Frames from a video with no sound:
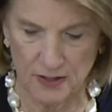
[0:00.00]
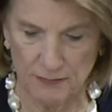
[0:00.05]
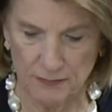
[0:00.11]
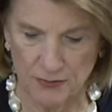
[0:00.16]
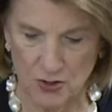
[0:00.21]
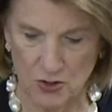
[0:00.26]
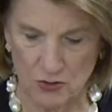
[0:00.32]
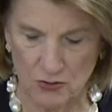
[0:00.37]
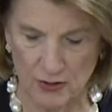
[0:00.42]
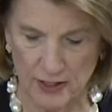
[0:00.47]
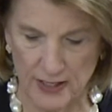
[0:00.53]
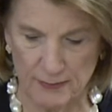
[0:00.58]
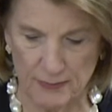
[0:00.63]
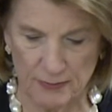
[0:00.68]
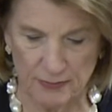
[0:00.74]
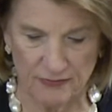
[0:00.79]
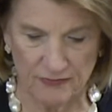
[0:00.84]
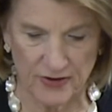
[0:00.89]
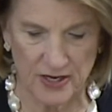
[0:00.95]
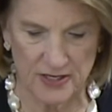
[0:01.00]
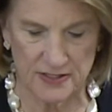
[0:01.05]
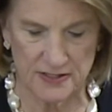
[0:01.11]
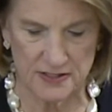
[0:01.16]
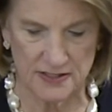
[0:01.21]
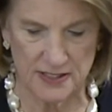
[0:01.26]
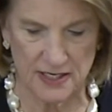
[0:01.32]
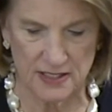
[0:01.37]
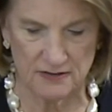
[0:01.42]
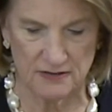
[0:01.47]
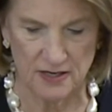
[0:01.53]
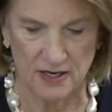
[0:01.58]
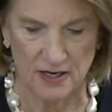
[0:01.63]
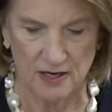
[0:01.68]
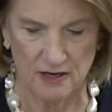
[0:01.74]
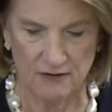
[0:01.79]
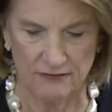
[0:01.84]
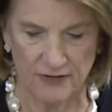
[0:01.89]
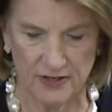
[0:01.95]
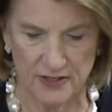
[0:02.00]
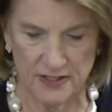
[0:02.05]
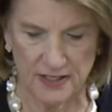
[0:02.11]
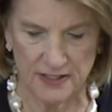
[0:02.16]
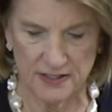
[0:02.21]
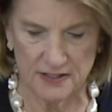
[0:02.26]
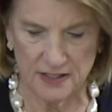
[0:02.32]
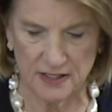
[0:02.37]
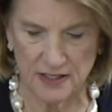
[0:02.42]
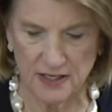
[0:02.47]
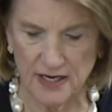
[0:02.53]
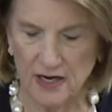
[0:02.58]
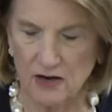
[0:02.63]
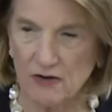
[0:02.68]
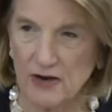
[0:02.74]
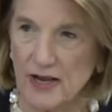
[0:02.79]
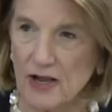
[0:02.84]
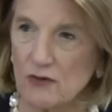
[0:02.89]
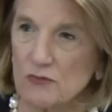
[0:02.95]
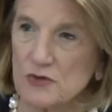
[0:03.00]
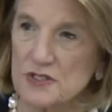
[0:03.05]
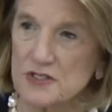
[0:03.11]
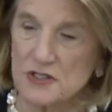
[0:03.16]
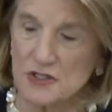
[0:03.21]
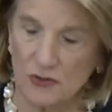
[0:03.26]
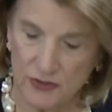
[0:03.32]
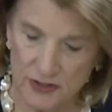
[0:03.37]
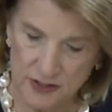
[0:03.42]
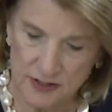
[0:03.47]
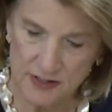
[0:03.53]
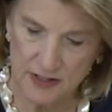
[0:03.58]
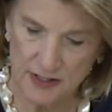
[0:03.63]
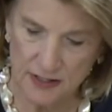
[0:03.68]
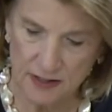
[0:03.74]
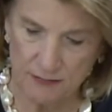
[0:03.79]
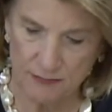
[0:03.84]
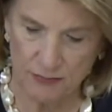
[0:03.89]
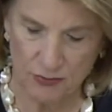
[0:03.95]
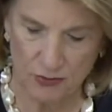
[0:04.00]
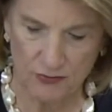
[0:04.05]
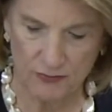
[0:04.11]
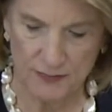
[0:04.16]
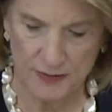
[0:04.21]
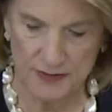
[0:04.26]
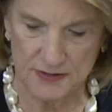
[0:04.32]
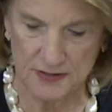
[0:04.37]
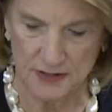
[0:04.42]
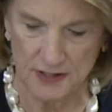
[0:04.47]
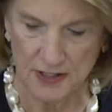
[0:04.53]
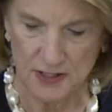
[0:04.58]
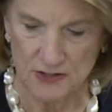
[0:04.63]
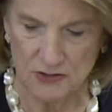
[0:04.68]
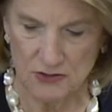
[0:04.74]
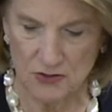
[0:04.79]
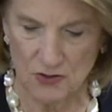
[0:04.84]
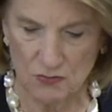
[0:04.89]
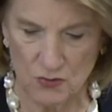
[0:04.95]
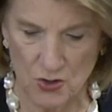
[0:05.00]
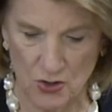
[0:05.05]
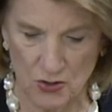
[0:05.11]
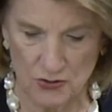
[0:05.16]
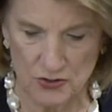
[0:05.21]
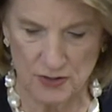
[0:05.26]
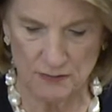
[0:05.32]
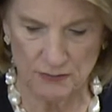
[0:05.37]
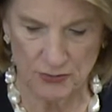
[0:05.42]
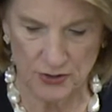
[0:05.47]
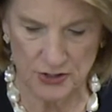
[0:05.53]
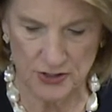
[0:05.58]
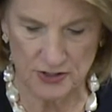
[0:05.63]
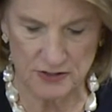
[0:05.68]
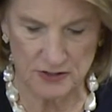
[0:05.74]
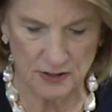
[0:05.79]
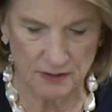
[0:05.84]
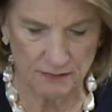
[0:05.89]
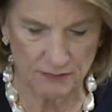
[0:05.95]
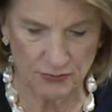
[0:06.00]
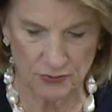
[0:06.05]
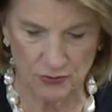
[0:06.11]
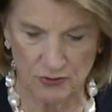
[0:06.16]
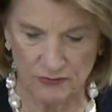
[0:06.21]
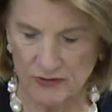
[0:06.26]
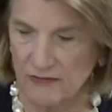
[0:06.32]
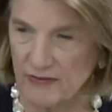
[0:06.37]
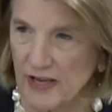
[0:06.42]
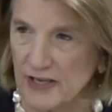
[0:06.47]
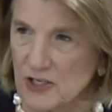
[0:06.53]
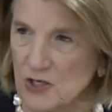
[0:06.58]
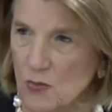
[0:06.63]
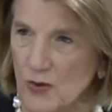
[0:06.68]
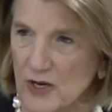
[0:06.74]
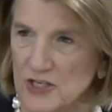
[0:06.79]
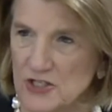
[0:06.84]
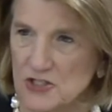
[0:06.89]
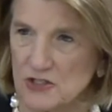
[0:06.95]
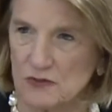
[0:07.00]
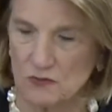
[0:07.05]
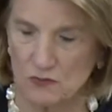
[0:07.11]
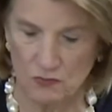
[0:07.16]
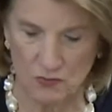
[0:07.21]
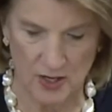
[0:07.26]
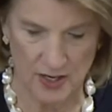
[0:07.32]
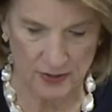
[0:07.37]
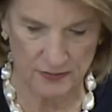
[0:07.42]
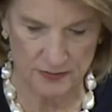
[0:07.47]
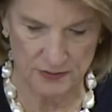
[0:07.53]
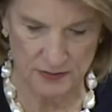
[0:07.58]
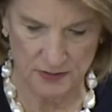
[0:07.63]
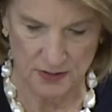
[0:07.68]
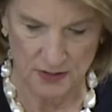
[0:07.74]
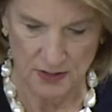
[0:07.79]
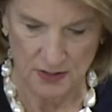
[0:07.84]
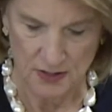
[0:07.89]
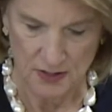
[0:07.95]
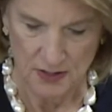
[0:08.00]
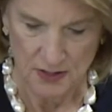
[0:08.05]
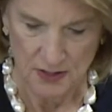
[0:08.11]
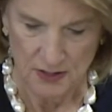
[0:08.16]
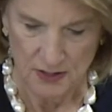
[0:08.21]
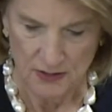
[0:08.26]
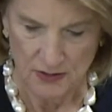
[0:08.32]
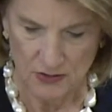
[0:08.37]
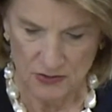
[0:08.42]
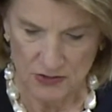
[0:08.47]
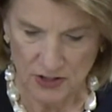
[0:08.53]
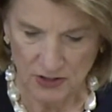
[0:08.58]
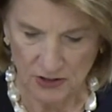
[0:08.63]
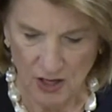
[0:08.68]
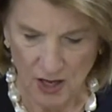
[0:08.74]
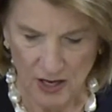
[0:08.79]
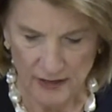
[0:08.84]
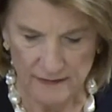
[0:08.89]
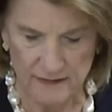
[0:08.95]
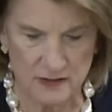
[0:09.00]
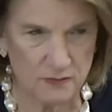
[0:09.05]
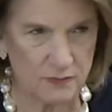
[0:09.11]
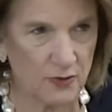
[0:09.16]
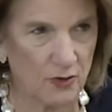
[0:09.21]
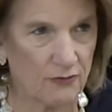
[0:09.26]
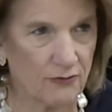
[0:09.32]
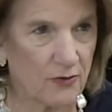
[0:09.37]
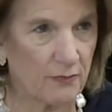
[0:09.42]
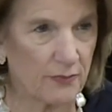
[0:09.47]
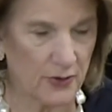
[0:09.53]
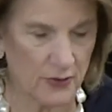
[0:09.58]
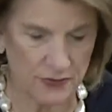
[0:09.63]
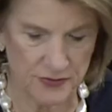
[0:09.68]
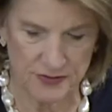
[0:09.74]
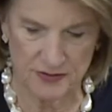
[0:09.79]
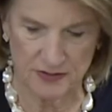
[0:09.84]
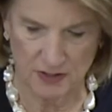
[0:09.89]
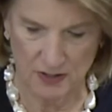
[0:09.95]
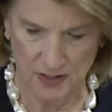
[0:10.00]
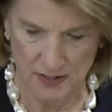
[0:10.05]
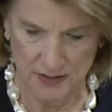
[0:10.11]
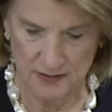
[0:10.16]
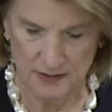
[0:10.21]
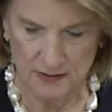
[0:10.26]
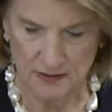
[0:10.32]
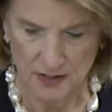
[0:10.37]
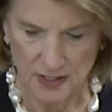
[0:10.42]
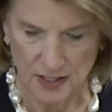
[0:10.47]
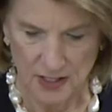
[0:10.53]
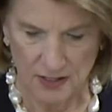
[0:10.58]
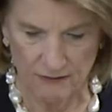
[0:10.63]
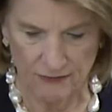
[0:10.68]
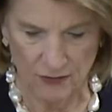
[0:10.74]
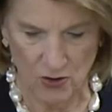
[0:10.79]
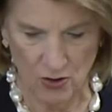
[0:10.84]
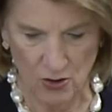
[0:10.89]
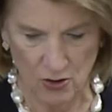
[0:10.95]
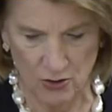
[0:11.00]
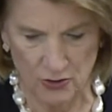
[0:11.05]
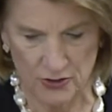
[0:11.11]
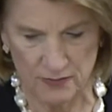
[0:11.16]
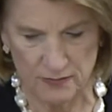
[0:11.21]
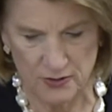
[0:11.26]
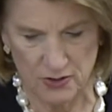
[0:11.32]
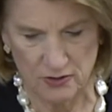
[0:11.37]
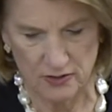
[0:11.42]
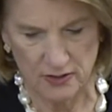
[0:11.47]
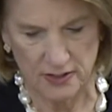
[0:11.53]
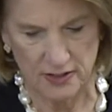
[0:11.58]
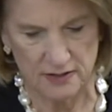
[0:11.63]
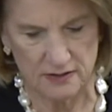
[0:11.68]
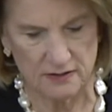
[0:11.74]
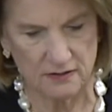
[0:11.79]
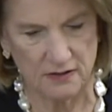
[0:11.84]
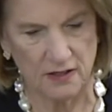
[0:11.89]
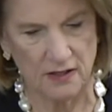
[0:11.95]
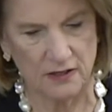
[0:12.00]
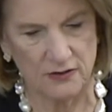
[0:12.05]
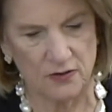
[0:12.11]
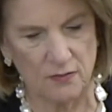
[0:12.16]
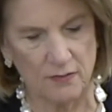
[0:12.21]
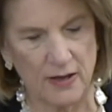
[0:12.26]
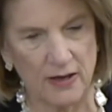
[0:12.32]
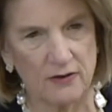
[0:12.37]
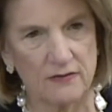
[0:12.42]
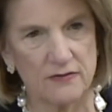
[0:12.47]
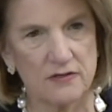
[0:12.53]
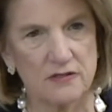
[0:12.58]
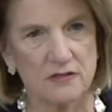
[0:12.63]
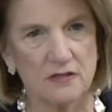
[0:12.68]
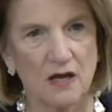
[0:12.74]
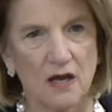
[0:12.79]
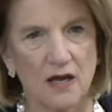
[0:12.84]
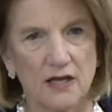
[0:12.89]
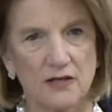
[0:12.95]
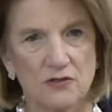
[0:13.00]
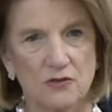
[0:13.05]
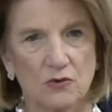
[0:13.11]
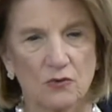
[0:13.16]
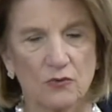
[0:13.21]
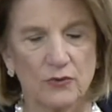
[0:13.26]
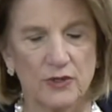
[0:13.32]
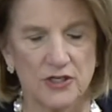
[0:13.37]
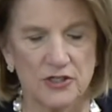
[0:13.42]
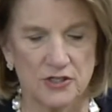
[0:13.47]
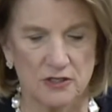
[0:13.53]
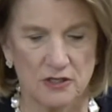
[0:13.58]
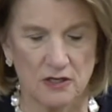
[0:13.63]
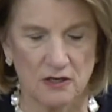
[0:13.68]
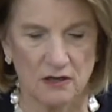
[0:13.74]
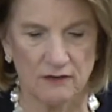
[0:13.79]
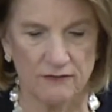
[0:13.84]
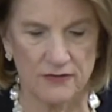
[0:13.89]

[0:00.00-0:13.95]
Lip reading: Program and provided state fundings that carry out resiliency improvements to their roads and bridges and improve evacuation routes. There is a lot in this bill for both sides and for all communities, no matter the size or region